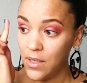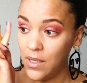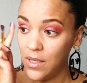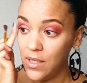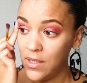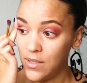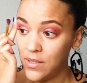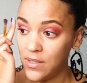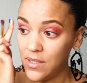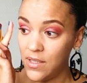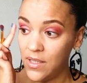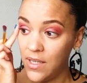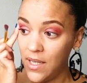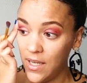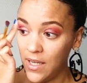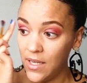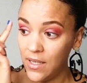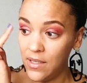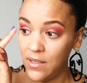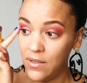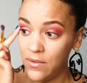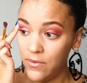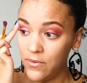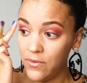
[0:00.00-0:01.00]
It's a
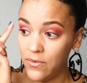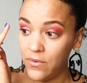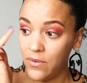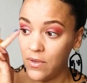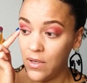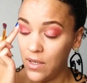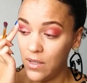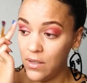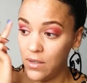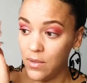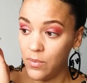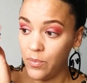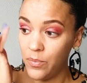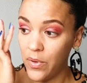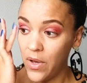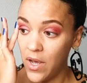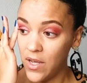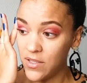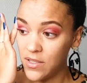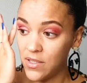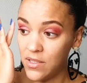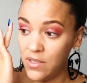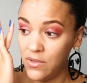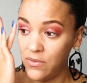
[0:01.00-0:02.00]
negative, and the
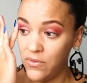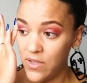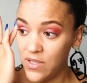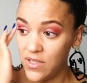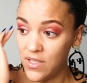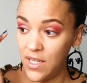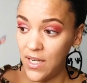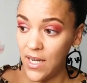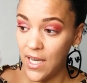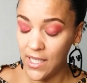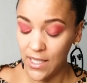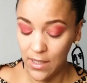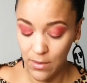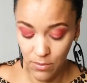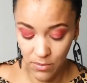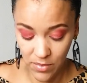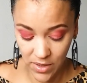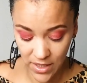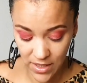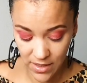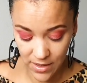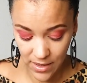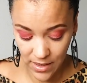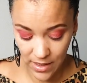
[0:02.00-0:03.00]
positive is that I can
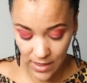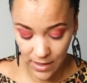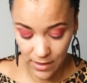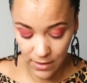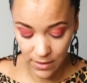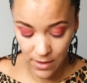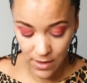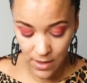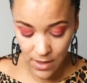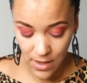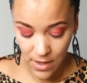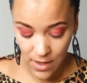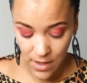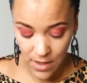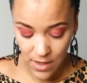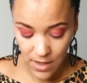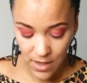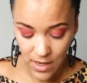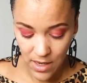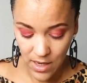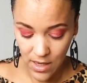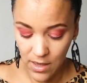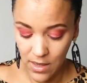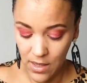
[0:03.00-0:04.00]
blend in
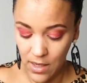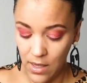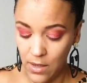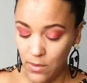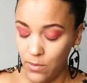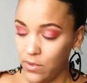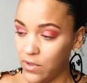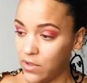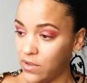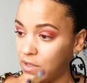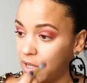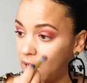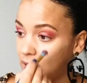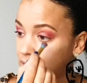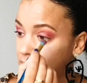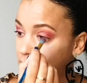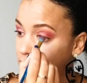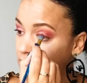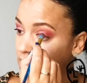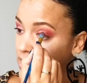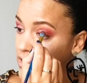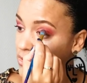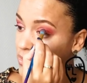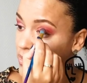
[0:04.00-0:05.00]
and I will not
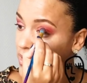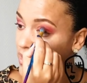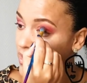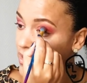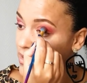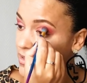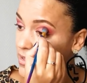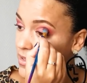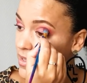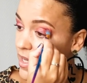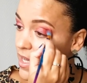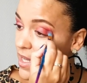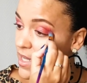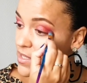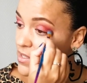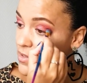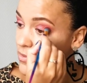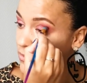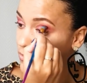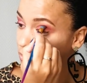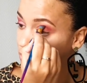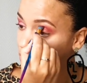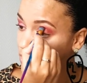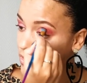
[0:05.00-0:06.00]
be treated as a
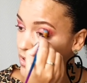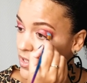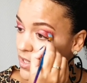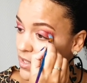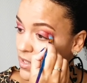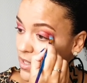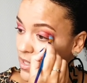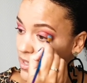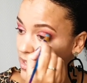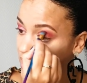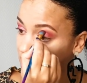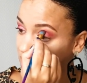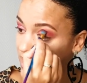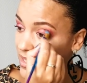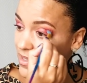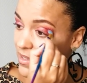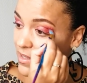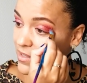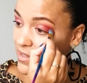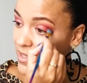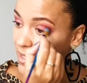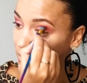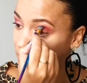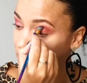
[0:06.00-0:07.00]
foreigner, and again,
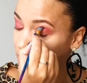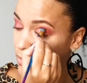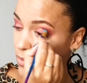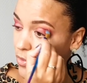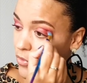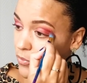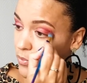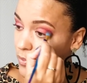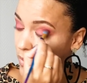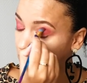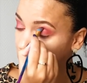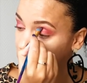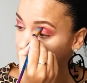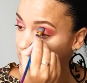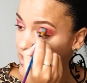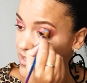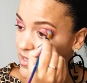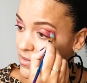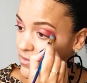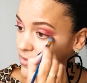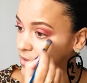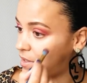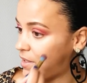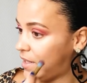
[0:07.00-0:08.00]
it can be both
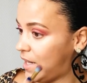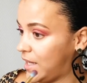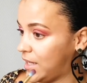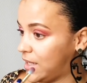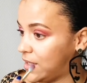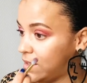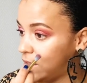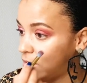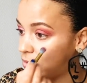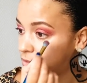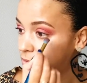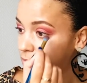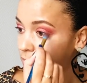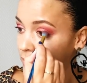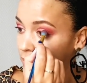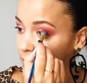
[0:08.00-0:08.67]
positive and negative.